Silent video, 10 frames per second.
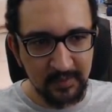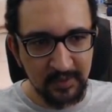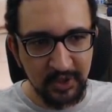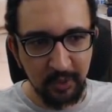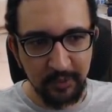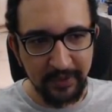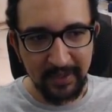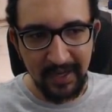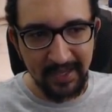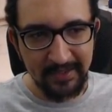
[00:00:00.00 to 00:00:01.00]
children,
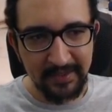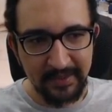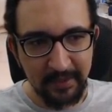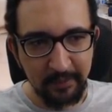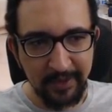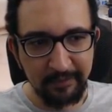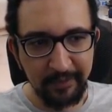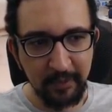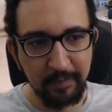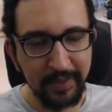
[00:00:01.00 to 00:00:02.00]
like the rear
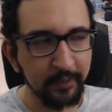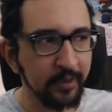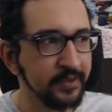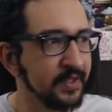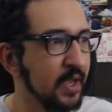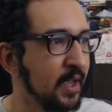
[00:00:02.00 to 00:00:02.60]
view mirrors.